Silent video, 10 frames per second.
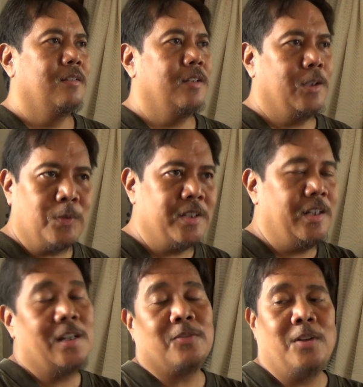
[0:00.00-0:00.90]
it wasn't
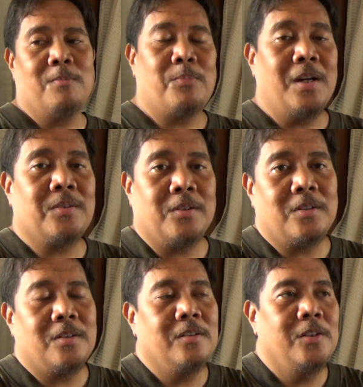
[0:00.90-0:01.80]
enough to impress
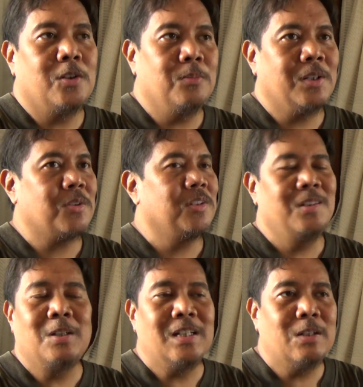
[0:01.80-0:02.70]
her, because
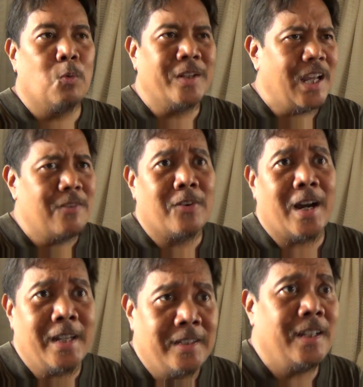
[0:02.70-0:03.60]
whatever
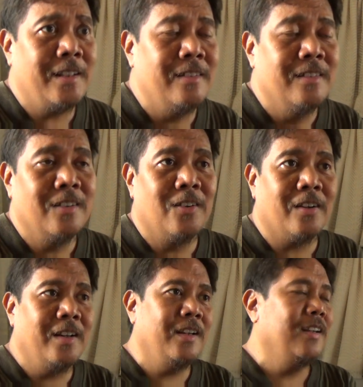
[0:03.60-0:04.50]
I did,
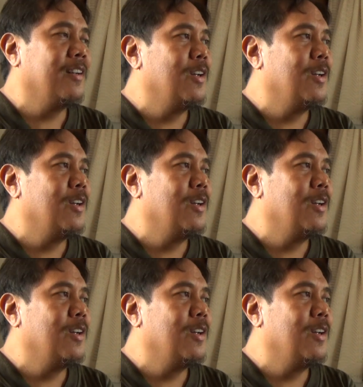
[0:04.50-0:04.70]
okay,